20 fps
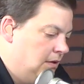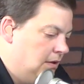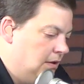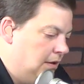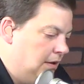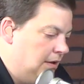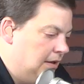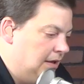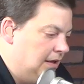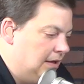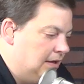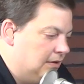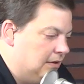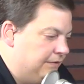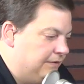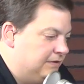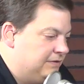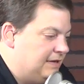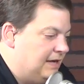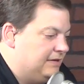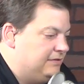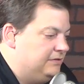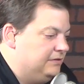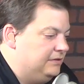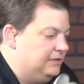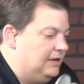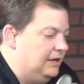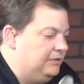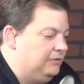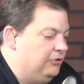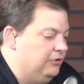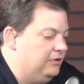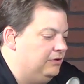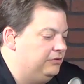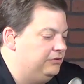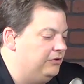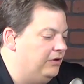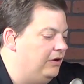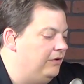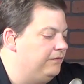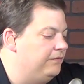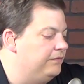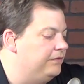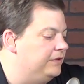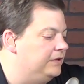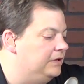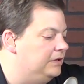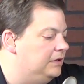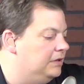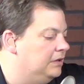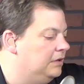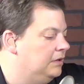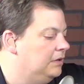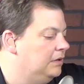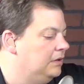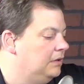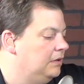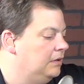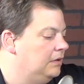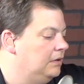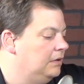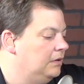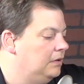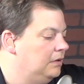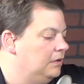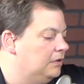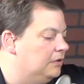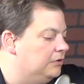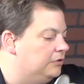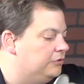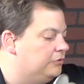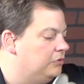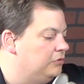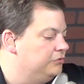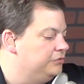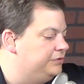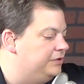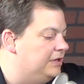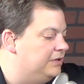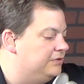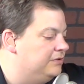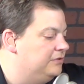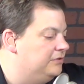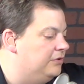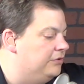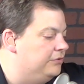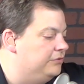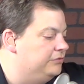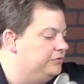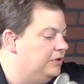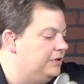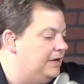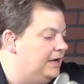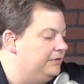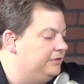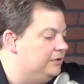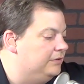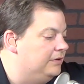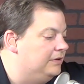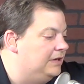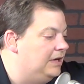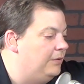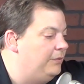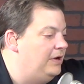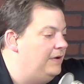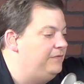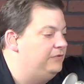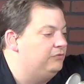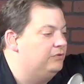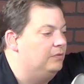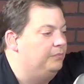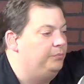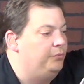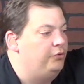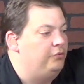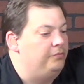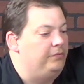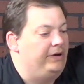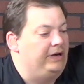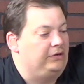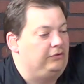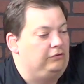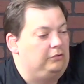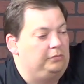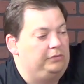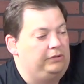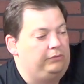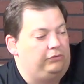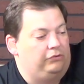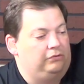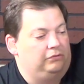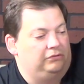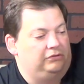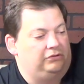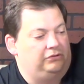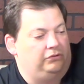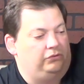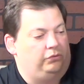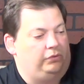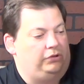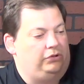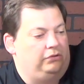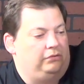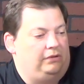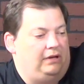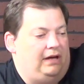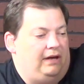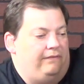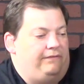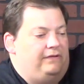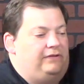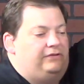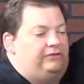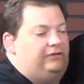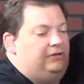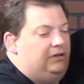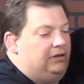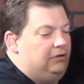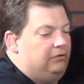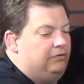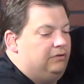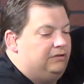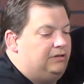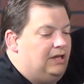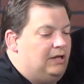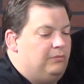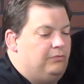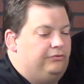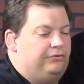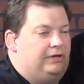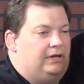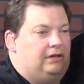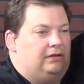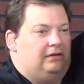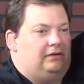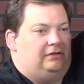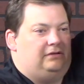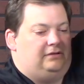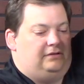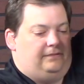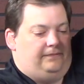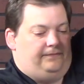And this actually, I took this off of the control station, so there's none out there right now. We have this on a boom mic normally. We don't have this sitting on tables like this.